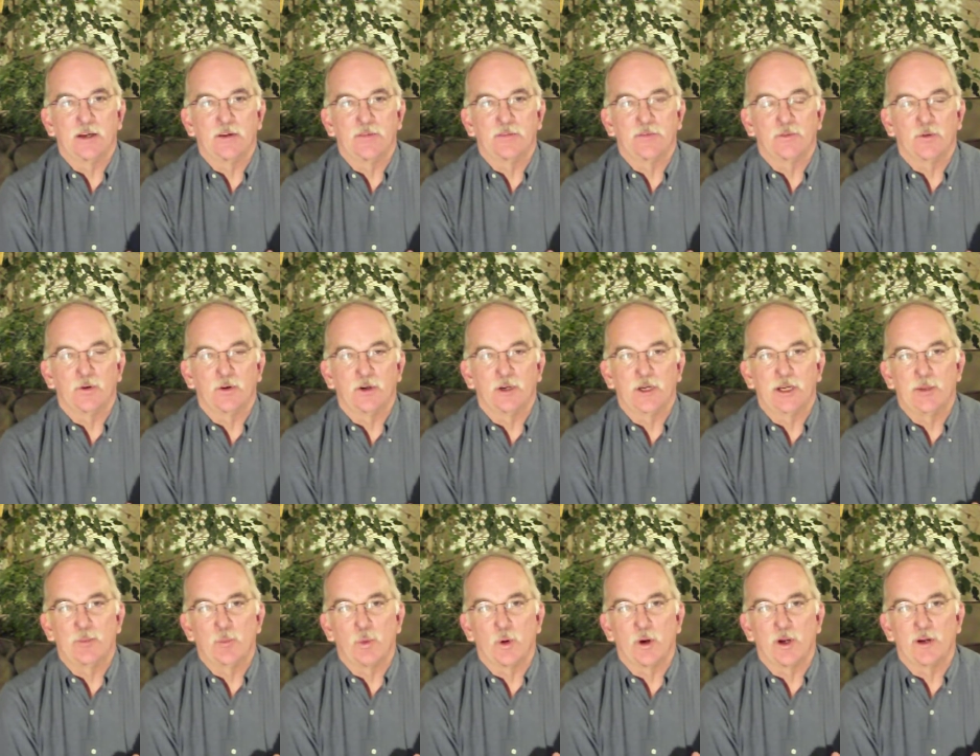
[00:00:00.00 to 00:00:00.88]
for any
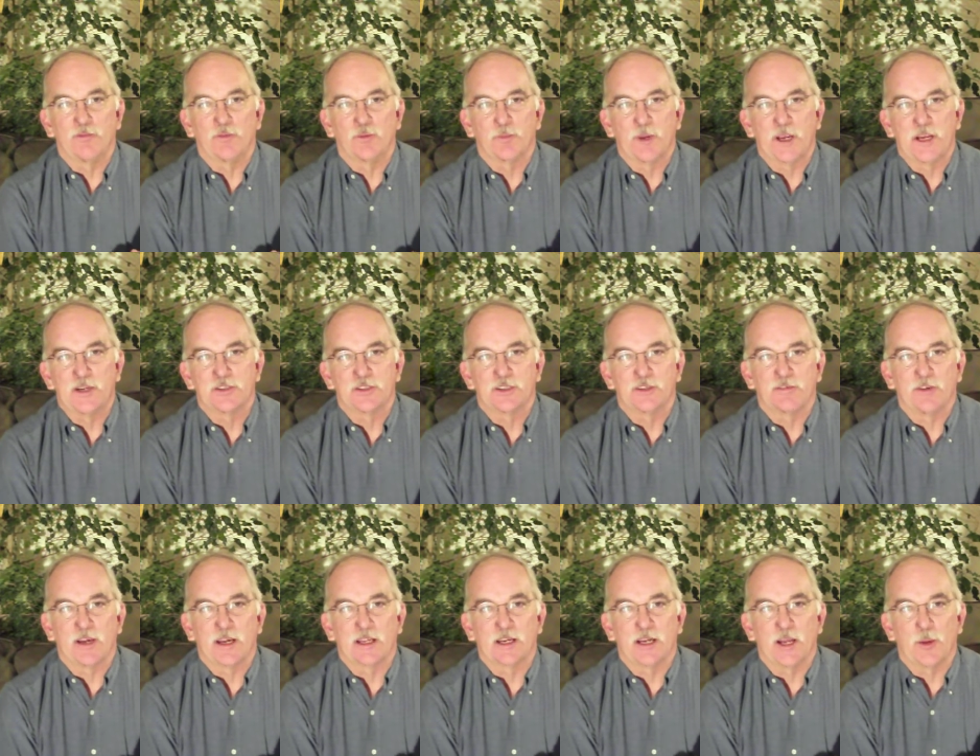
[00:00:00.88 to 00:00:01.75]
more information if
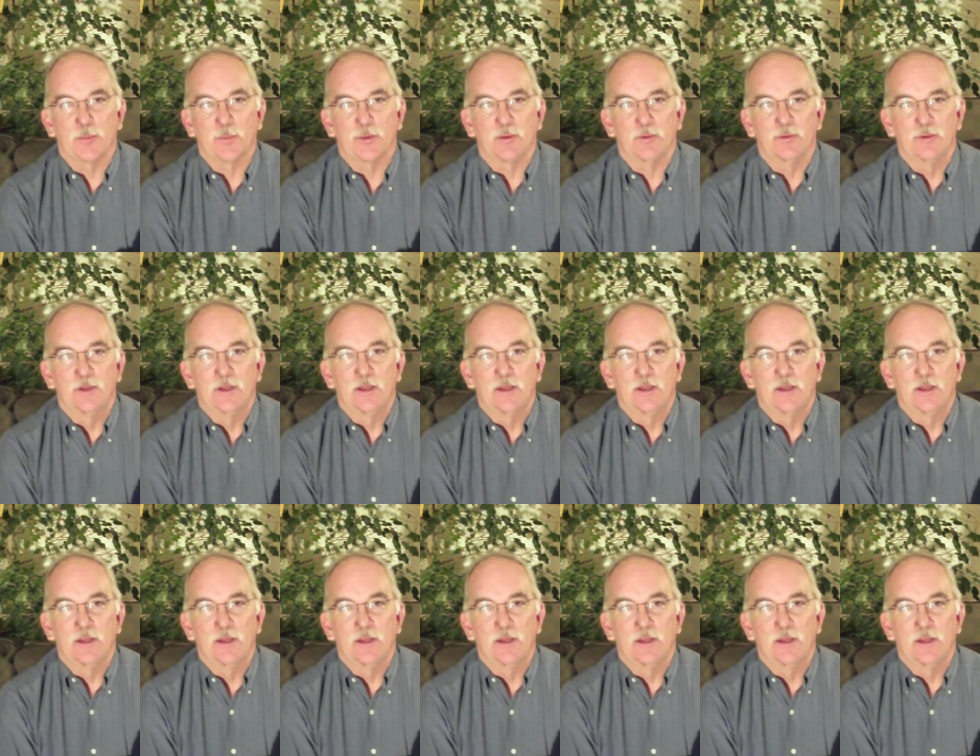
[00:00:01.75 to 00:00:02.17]
I can help you.